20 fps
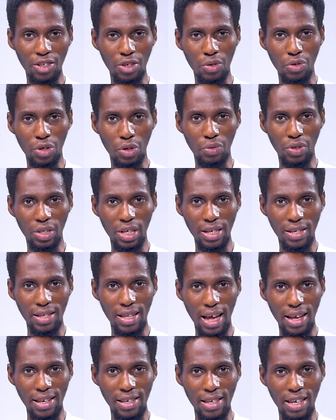social
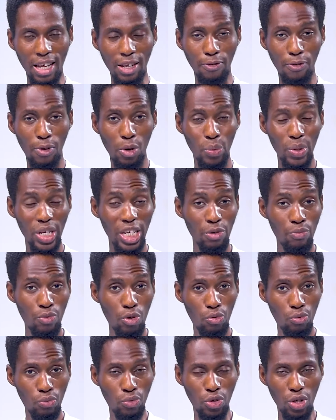distancing, and following the
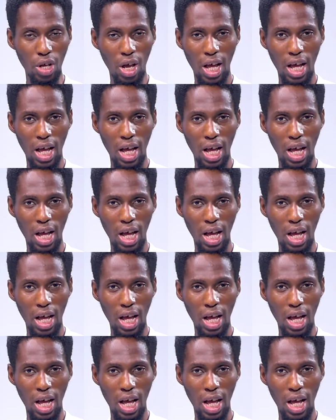rules